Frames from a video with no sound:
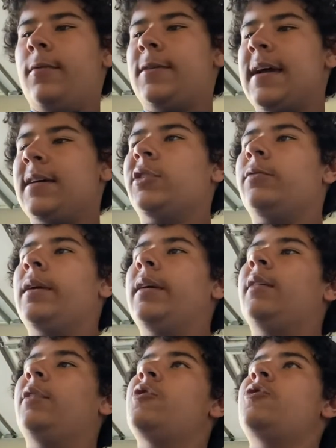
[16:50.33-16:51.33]
Texas rig,
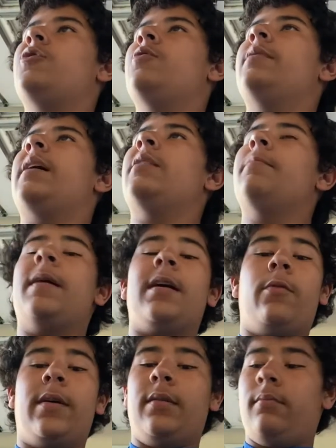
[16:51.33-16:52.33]
you can just do without the peg weight.